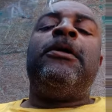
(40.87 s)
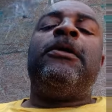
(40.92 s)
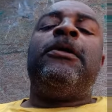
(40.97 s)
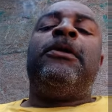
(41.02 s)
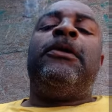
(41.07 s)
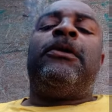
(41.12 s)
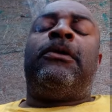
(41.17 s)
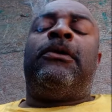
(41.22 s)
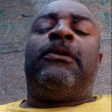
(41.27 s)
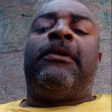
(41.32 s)

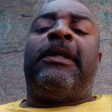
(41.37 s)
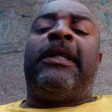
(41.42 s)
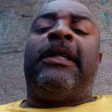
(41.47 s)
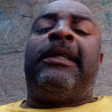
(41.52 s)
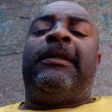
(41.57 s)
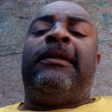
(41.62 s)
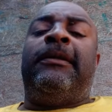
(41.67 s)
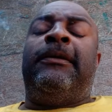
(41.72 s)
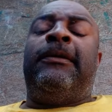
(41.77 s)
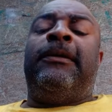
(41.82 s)

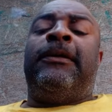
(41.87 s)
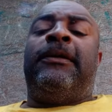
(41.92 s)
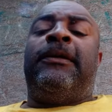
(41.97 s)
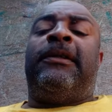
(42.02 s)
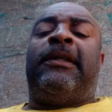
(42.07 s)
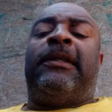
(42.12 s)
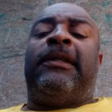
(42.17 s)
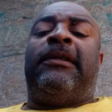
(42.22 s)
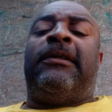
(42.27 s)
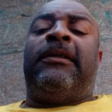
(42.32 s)
Trey,
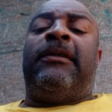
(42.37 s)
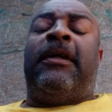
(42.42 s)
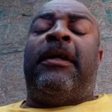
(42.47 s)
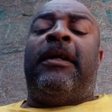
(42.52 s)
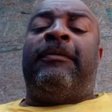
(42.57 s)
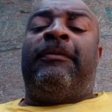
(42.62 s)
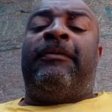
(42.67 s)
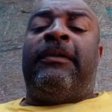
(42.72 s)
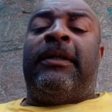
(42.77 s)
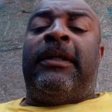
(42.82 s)
change your
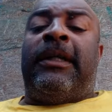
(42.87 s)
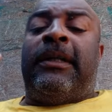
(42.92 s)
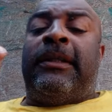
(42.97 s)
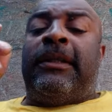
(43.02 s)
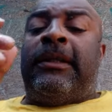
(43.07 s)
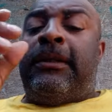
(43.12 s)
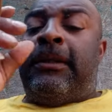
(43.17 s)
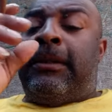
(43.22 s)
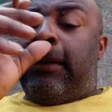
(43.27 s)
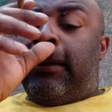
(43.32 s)
life in 90
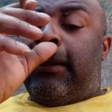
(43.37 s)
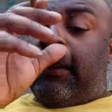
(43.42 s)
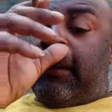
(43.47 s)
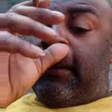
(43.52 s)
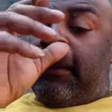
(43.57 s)
days.